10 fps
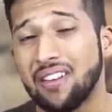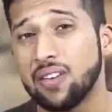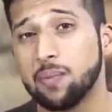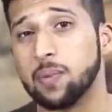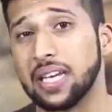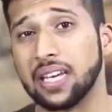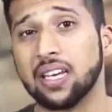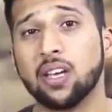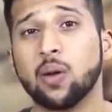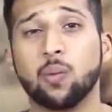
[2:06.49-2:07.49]
ever
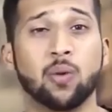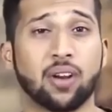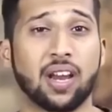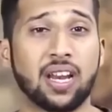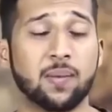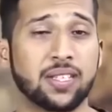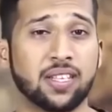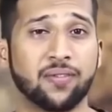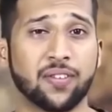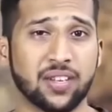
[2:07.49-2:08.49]
be more
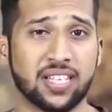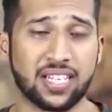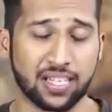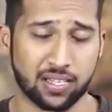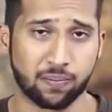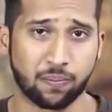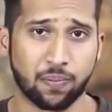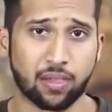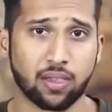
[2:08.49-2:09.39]
elements than 56.